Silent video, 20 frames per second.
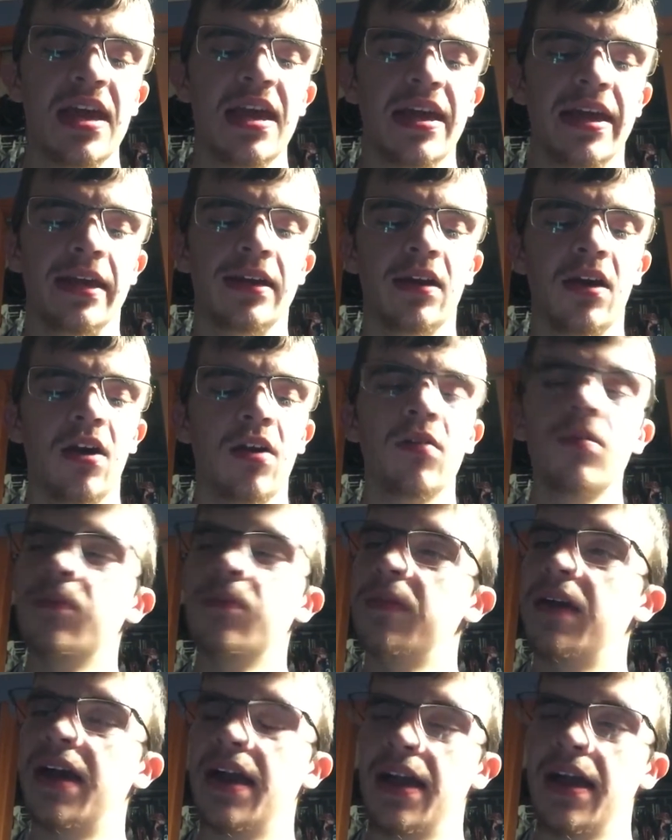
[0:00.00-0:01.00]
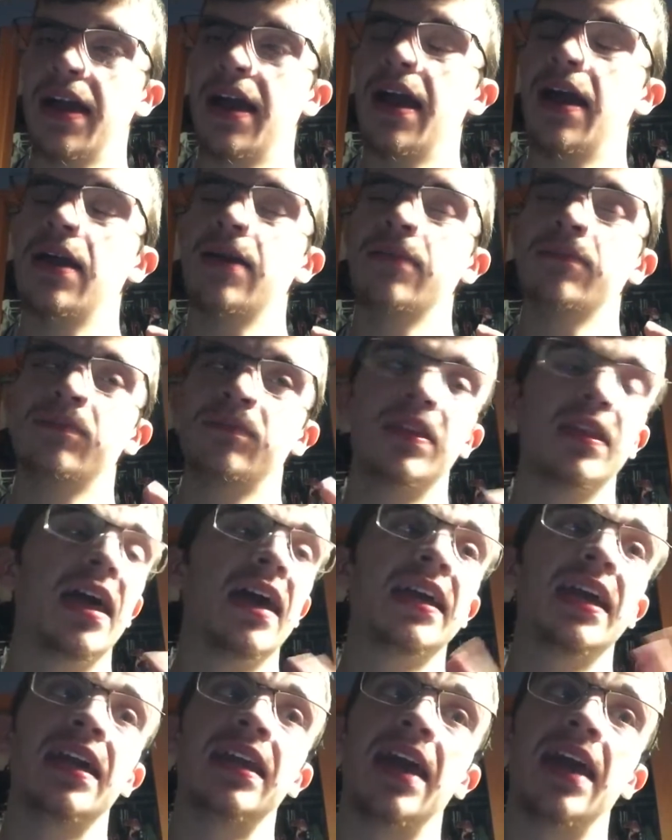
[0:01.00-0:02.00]
You know,
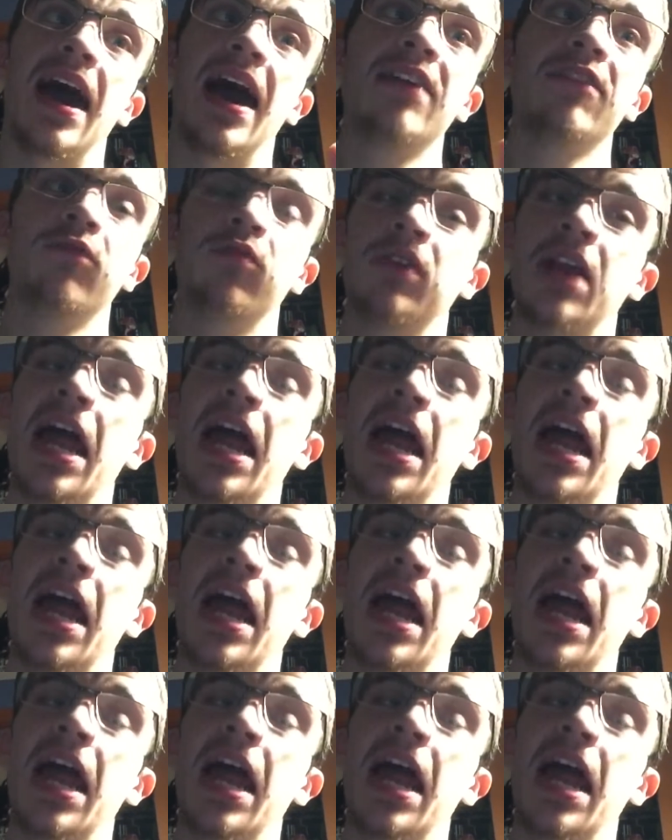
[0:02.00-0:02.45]
what